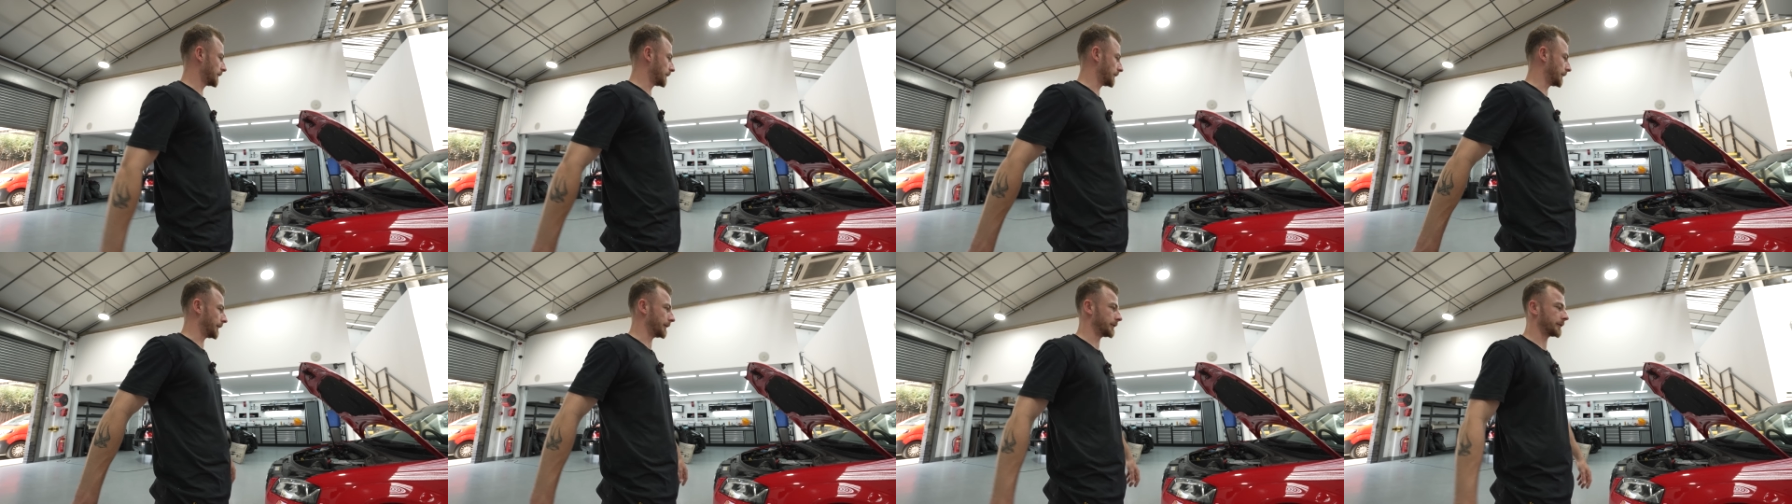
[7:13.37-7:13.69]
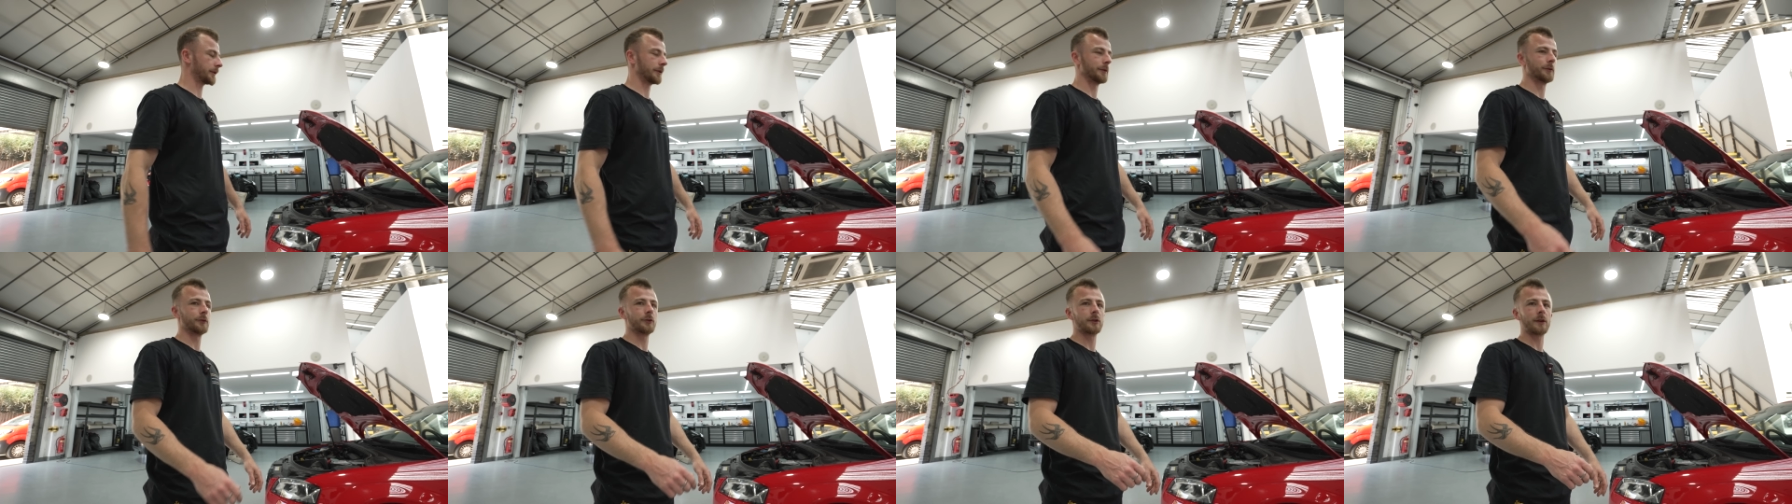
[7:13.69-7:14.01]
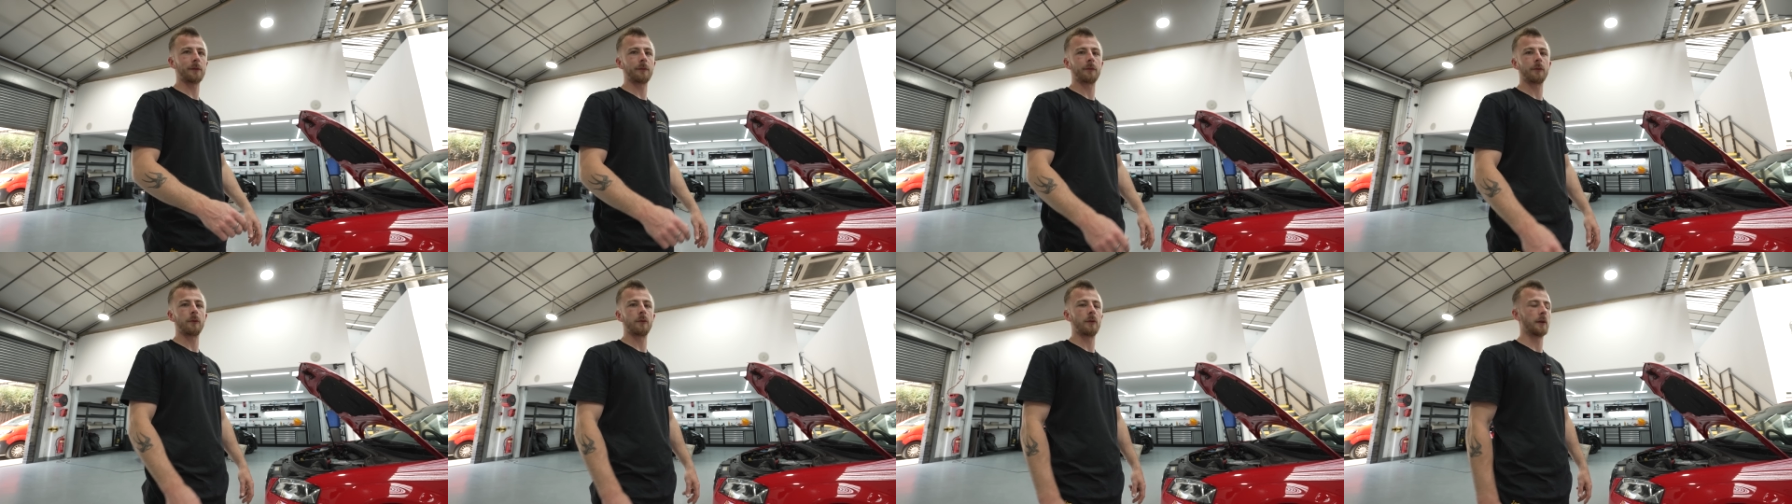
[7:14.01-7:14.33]
that can
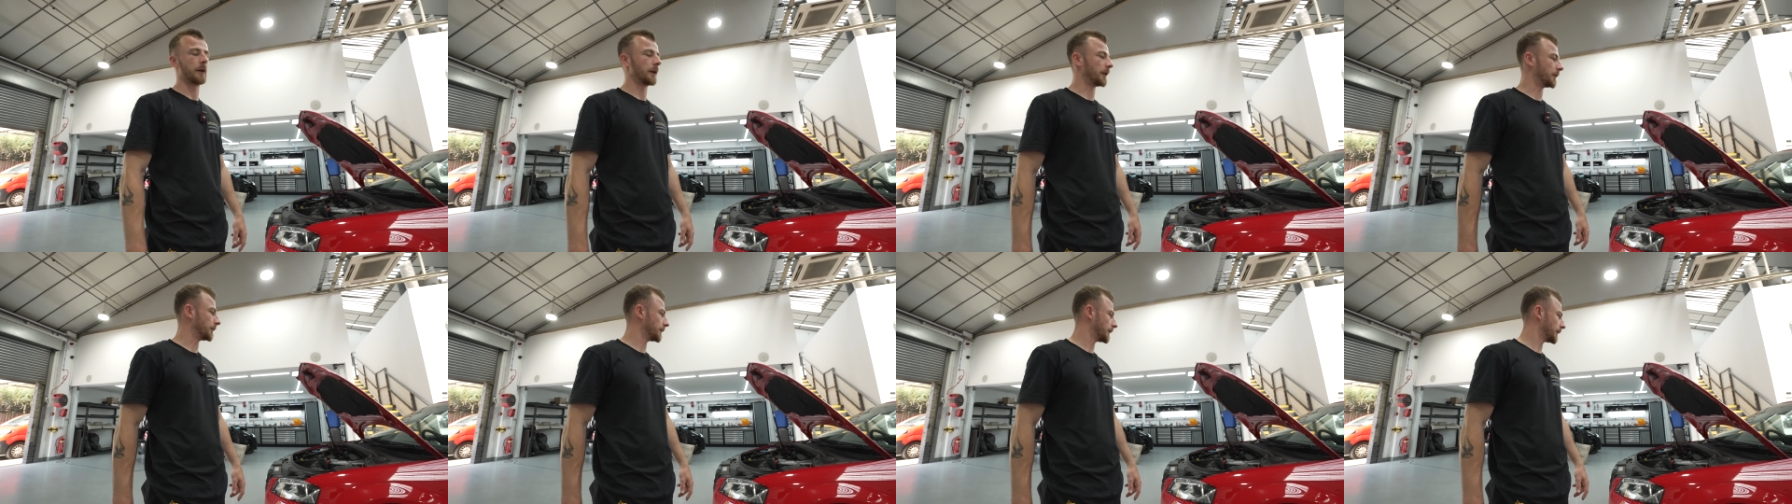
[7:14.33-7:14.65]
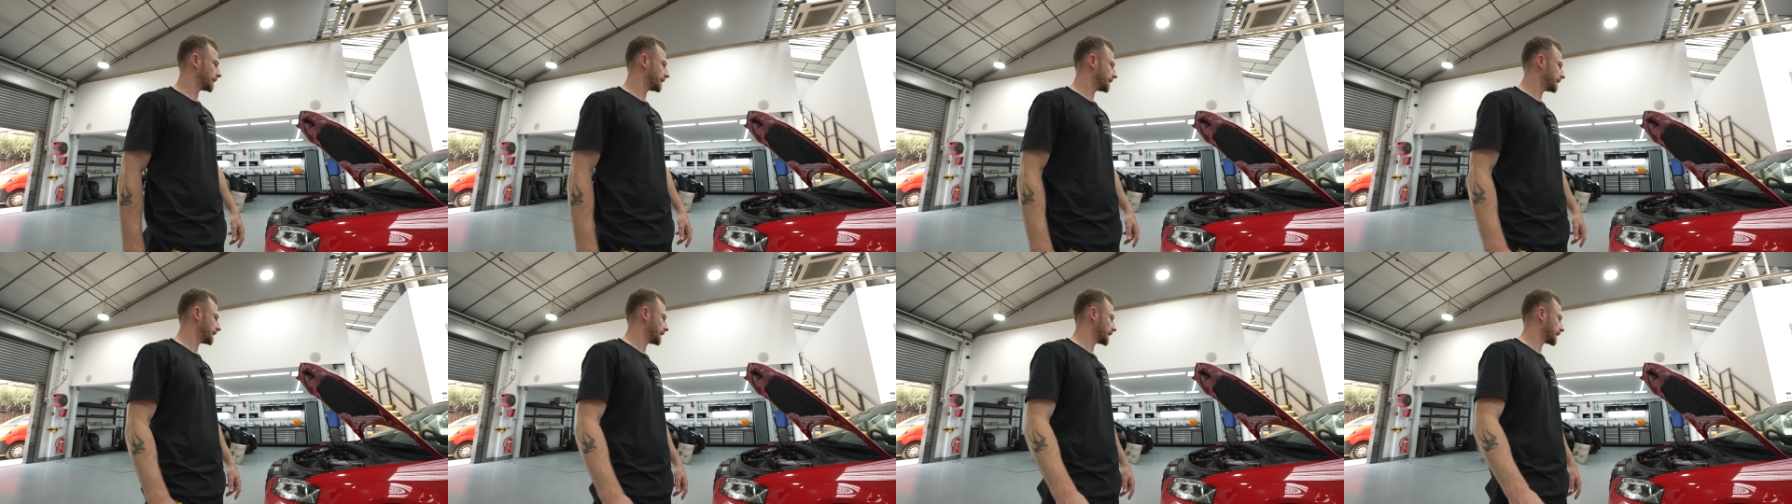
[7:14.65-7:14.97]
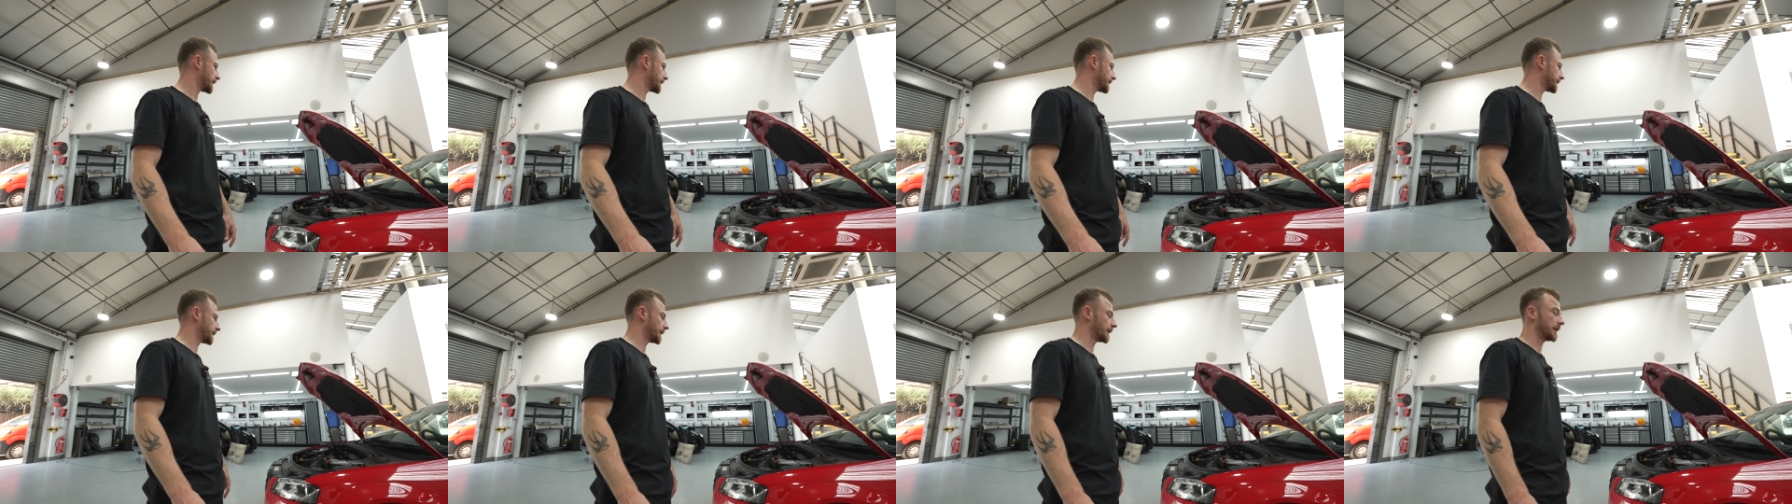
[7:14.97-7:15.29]
shove through the hole. Hopefully I
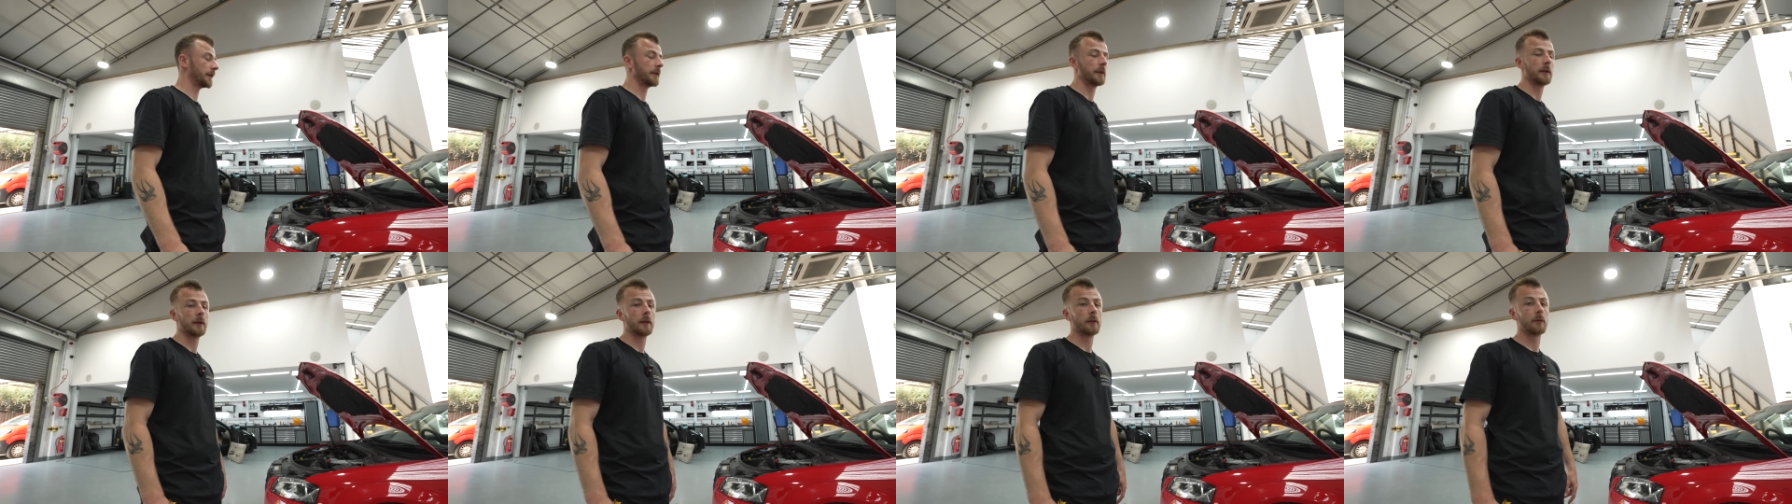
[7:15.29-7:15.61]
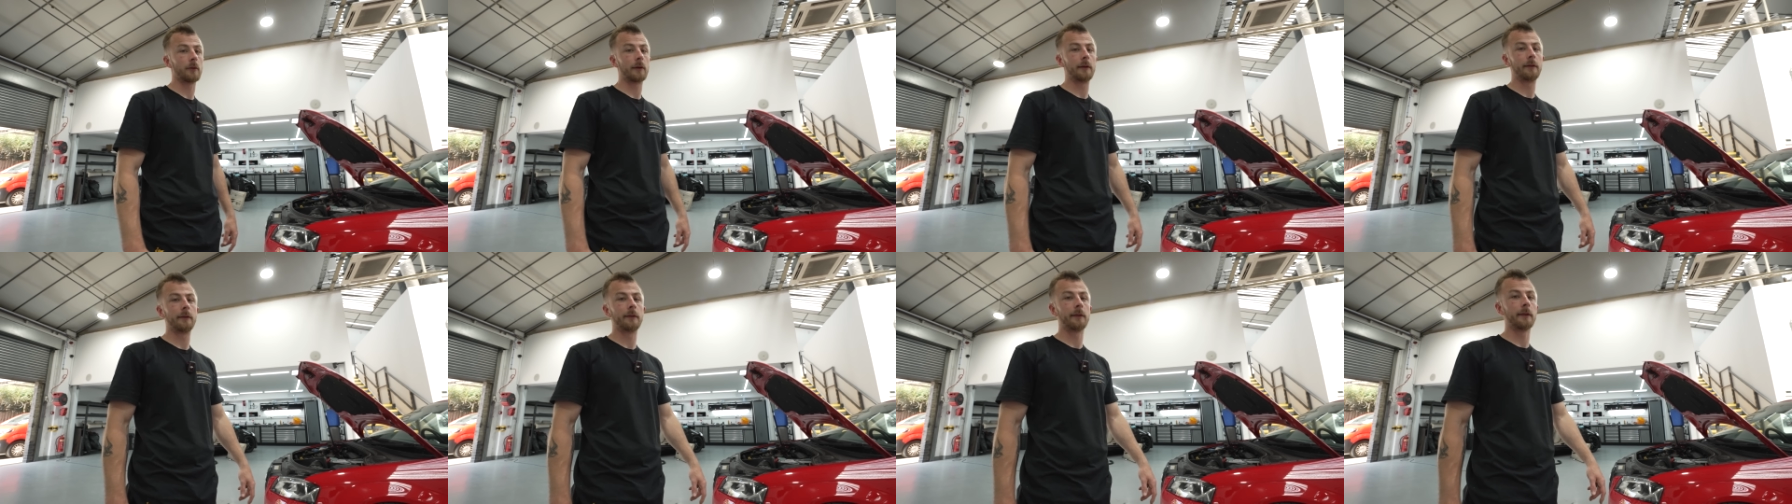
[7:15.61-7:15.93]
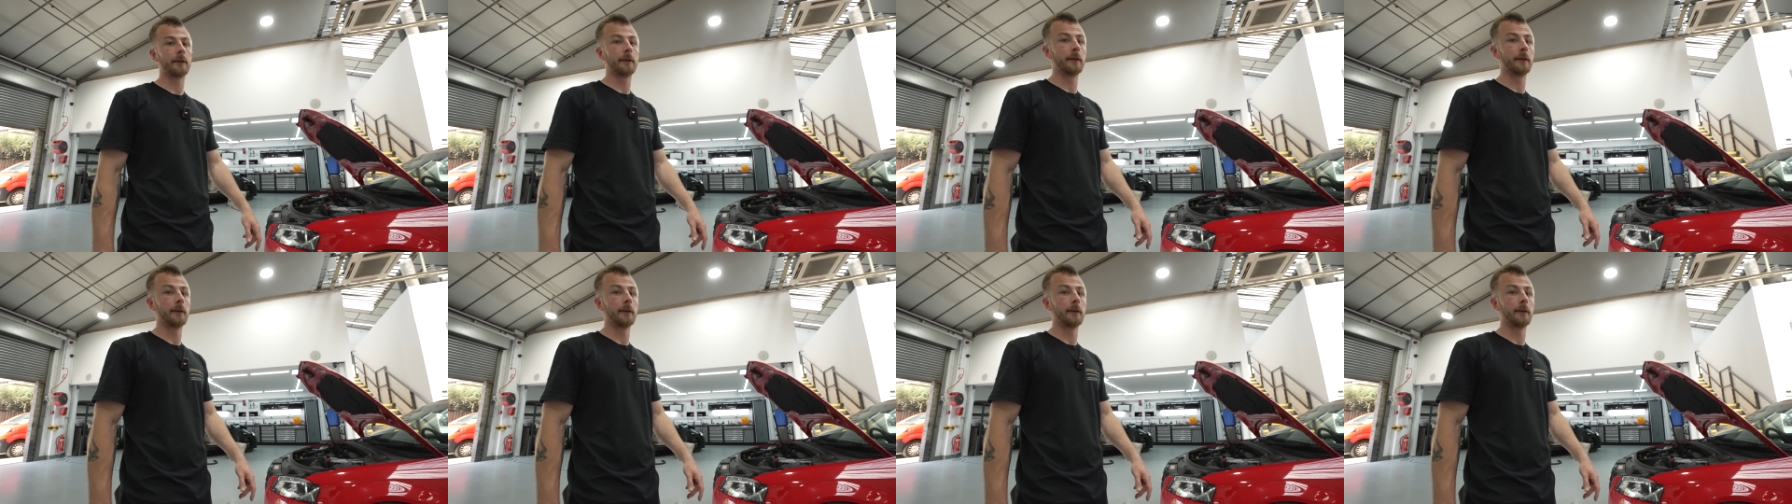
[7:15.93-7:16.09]
can find it at the other end.